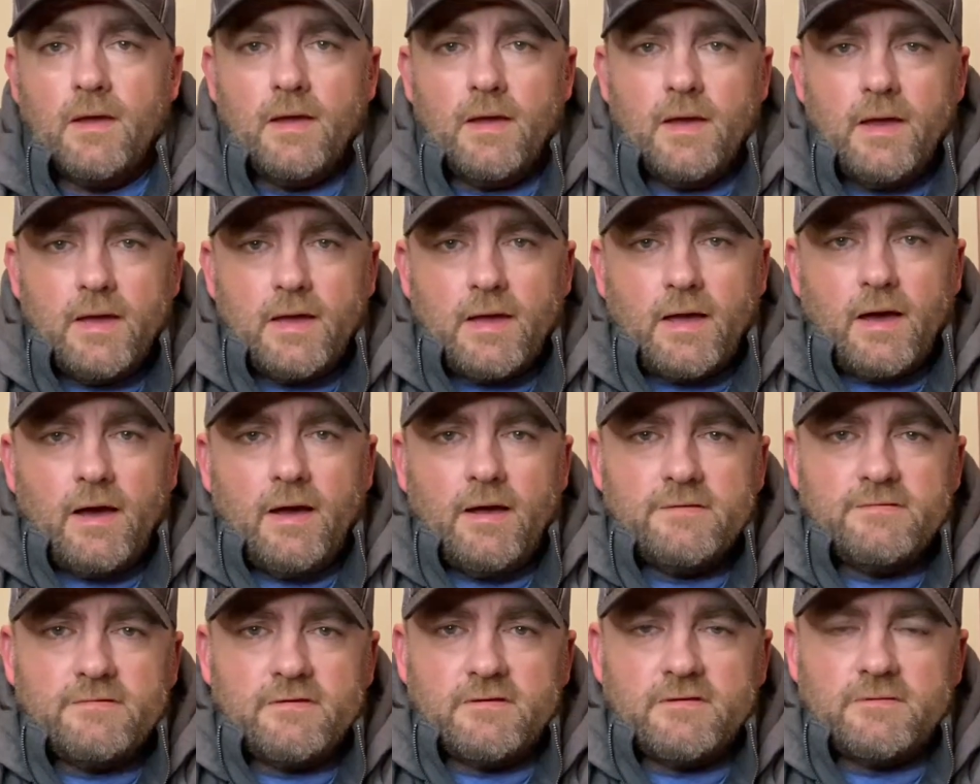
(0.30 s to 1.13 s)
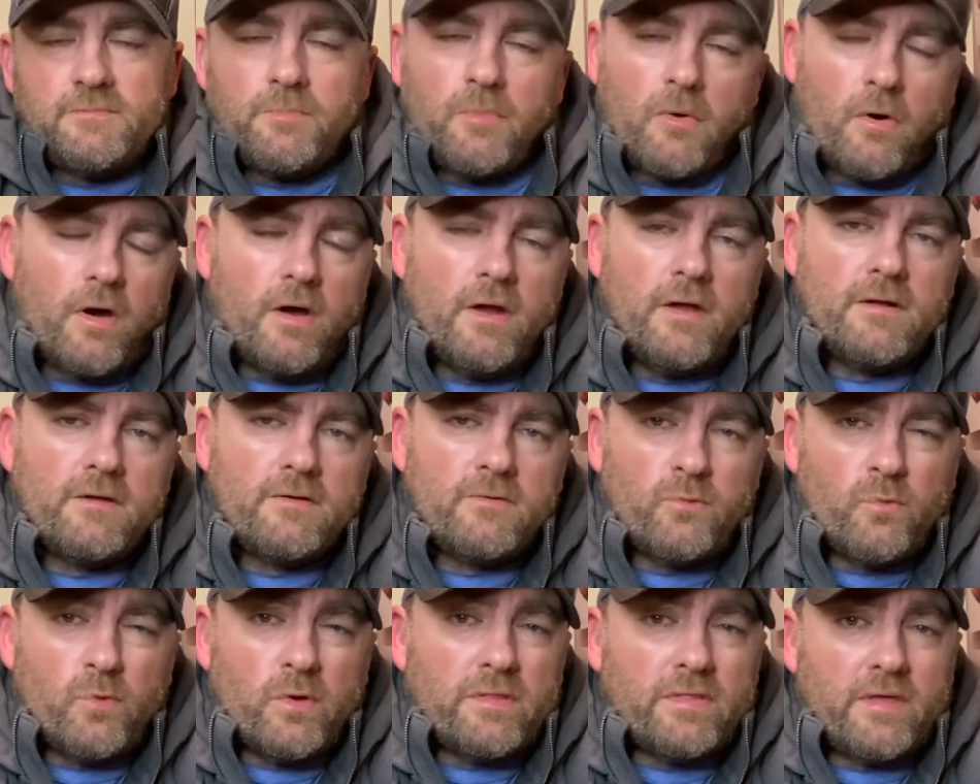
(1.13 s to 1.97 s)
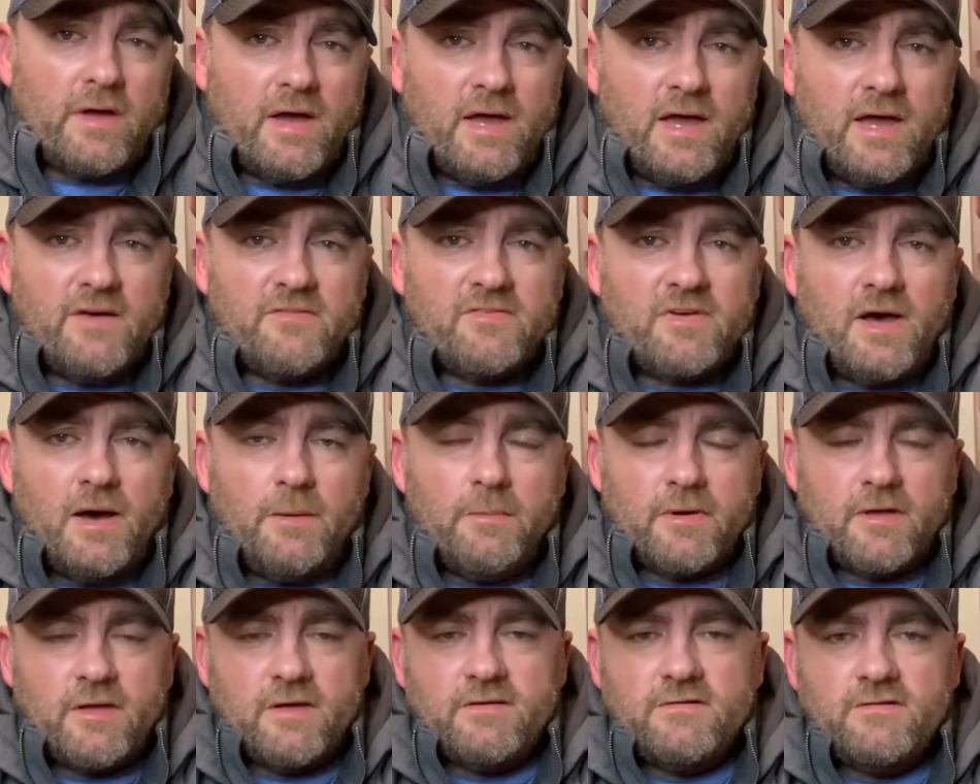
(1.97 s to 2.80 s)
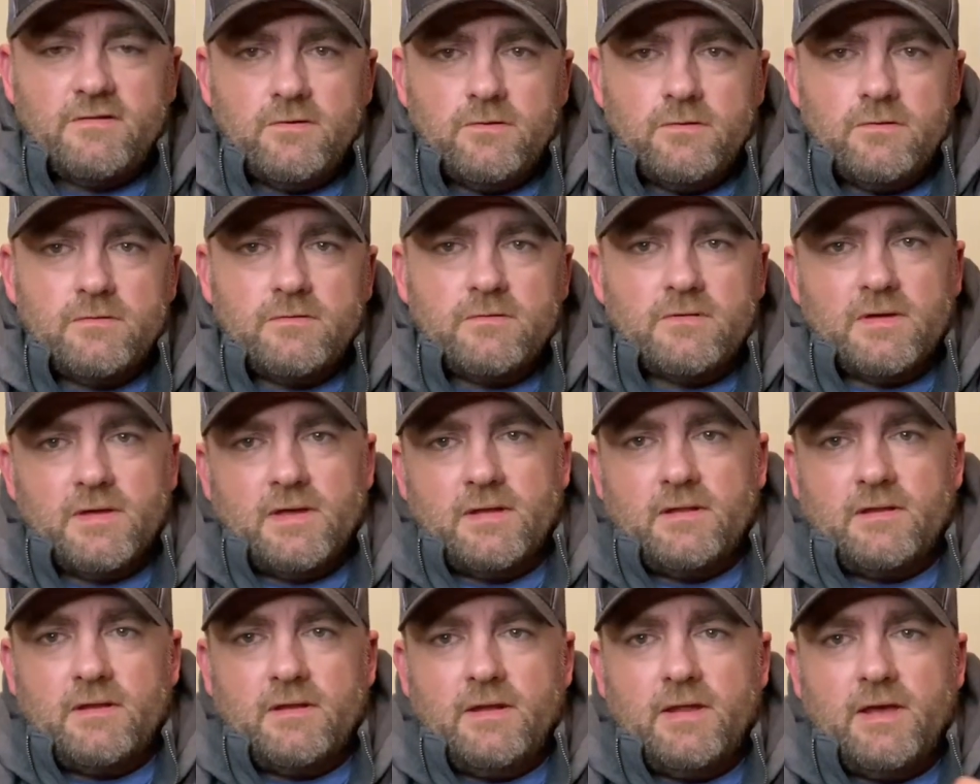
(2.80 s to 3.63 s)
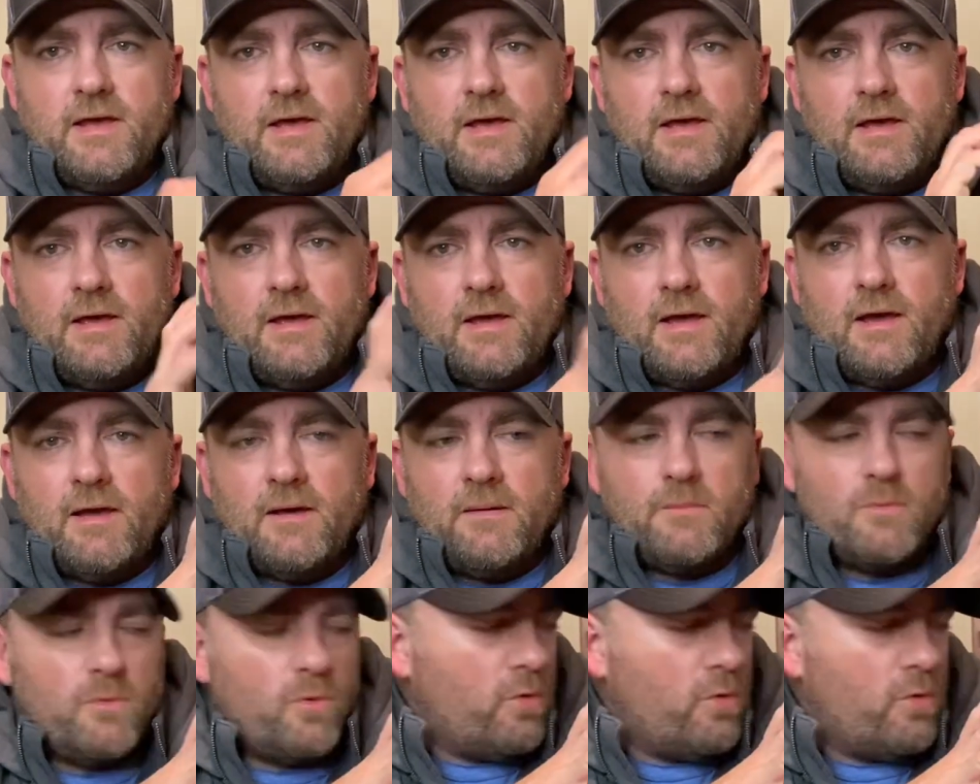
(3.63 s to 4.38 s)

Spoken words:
Hey guys, it's Bryant with I Have Comic Issues, and today I'm